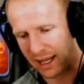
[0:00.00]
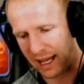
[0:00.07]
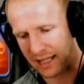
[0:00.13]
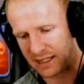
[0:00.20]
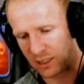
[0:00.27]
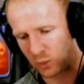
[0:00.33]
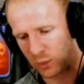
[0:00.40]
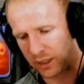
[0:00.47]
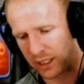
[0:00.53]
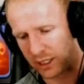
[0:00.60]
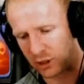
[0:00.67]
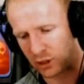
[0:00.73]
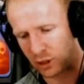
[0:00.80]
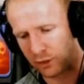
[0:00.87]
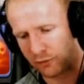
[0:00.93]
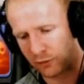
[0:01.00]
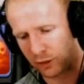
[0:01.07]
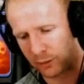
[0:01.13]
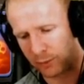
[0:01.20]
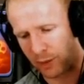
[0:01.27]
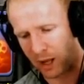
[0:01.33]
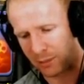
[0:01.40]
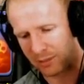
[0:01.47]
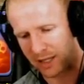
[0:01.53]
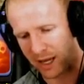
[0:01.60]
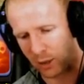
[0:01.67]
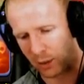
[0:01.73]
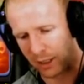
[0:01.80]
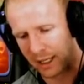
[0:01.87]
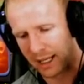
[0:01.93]
and then we need 2 for a bomb
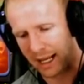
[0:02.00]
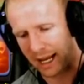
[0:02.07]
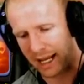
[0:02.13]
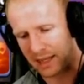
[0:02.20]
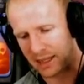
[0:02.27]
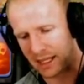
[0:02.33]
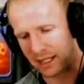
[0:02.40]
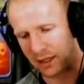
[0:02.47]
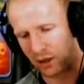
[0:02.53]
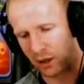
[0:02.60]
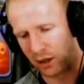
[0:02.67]
tower, and then